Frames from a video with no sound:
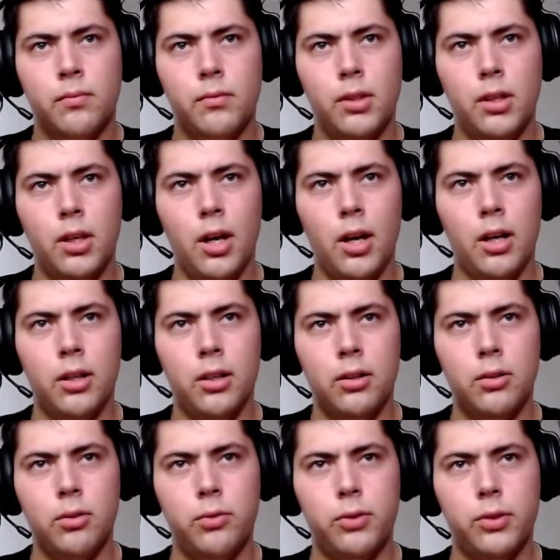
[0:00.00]
Yeah,
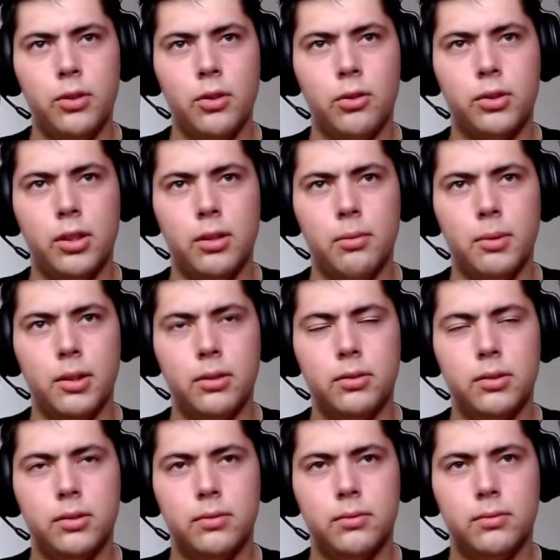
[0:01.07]
Luffy knocked him out.
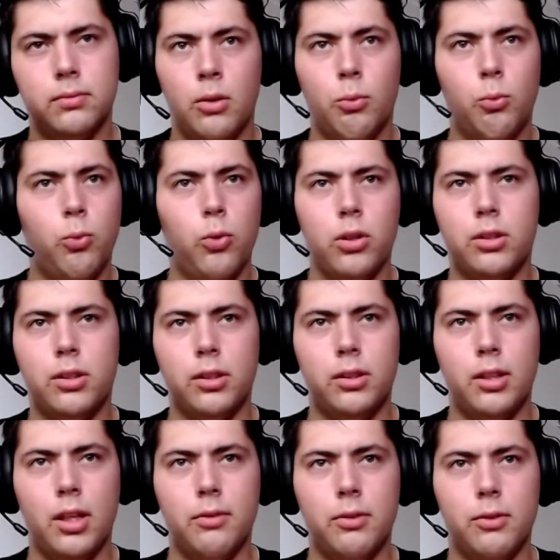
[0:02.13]
What a
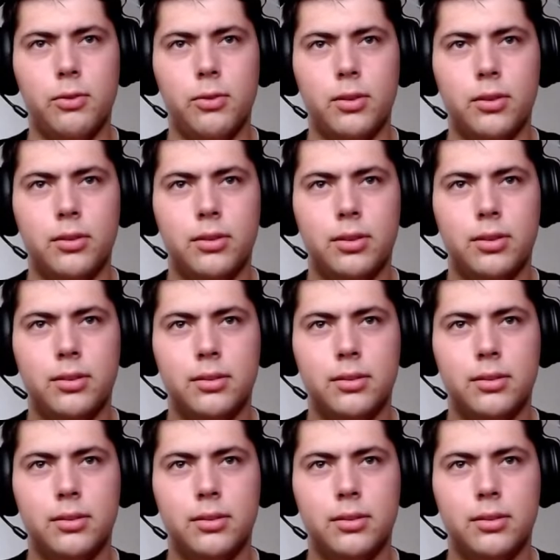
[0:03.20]
devil fruit.